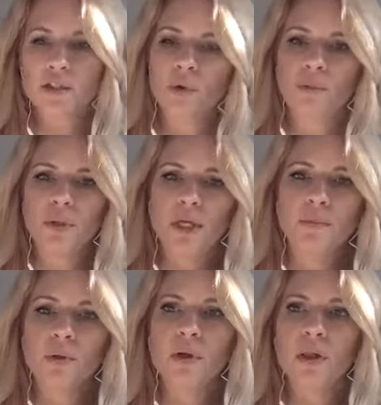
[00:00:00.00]
more
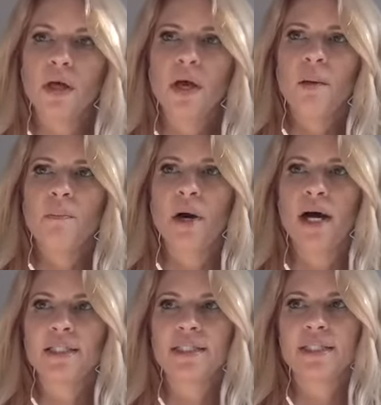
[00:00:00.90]
people,
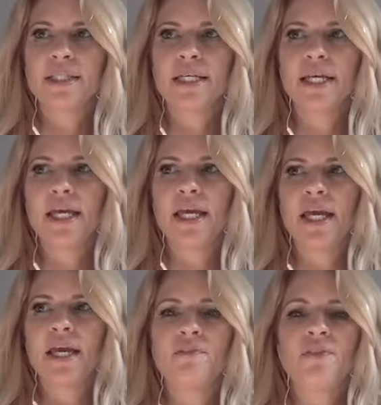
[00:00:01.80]
but
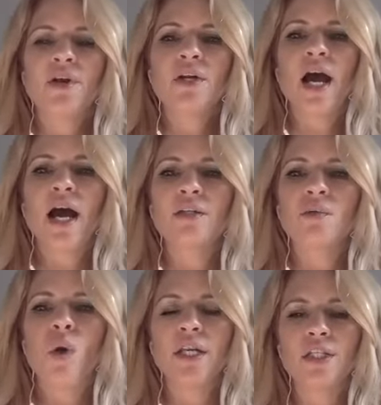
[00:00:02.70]
if they're not
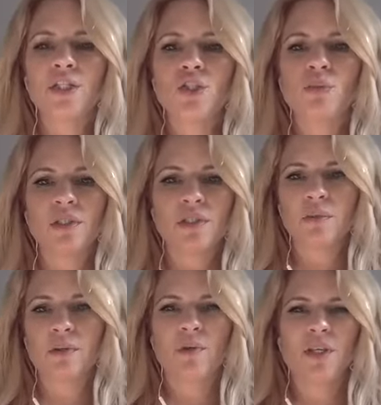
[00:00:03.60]
wanting to do business
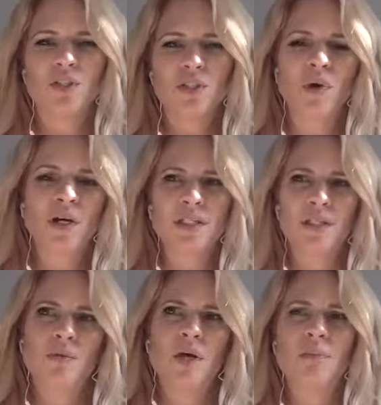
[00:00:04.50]
with you and they just want
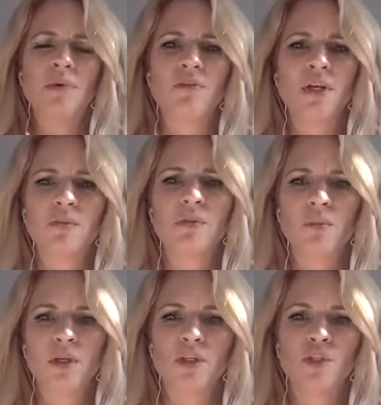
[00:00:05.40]
to be friends with you
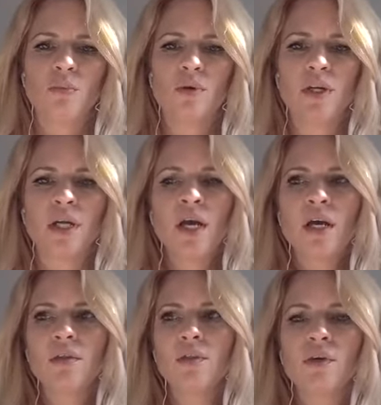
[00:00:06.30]
because you're pretty,
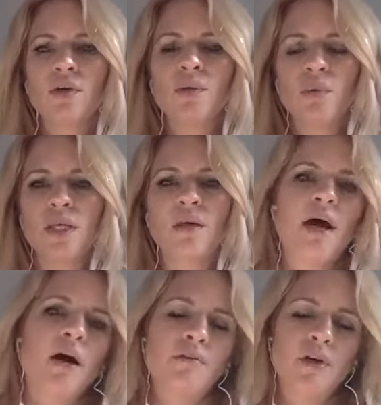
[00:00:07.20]
you're going to weed them
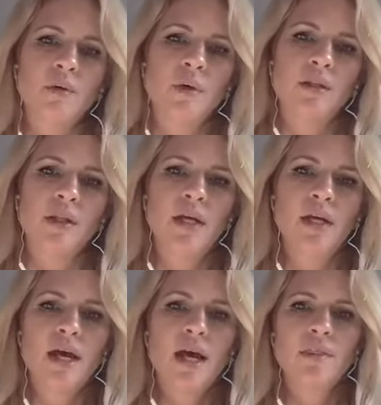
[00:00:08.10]
out very
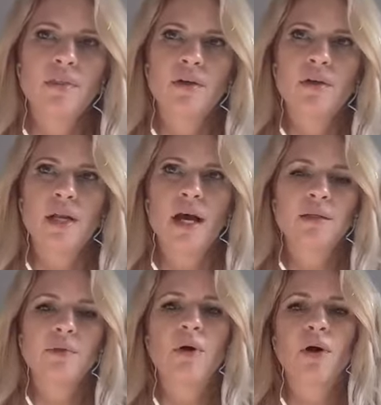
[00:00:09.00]
quickly, and they're not
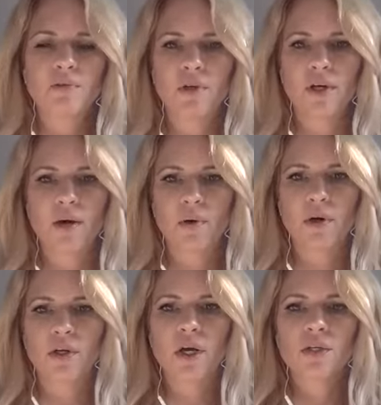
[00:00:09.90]
going to be part of your
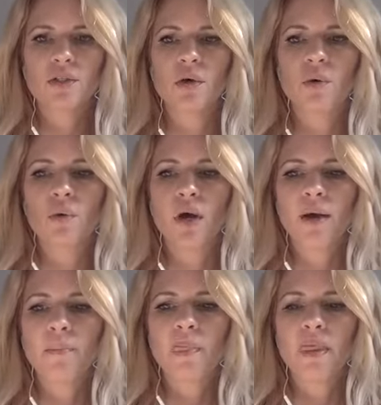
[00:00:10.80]
network. So
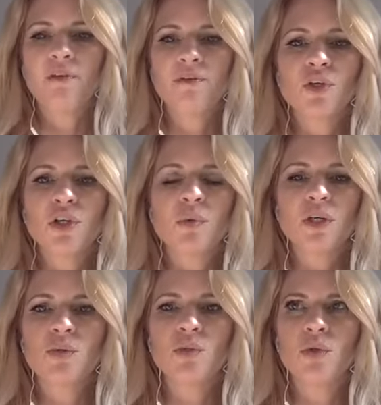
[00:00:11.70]
if you're good at
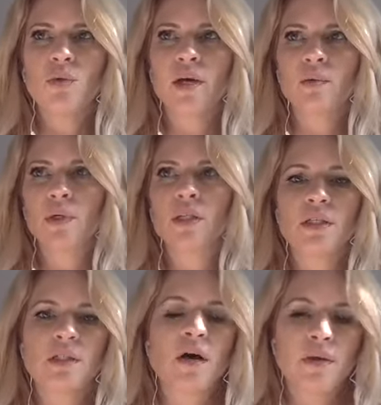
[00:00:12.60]
what you do, that really
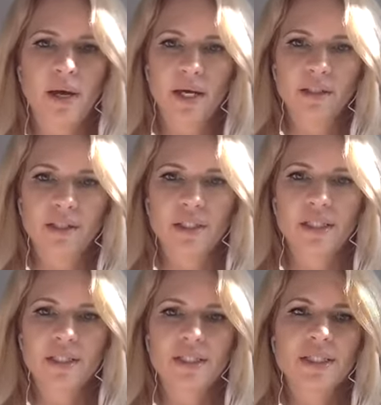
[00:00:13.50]
is all that
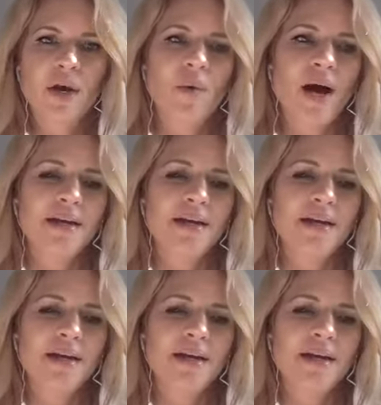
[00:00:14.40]
matters. So I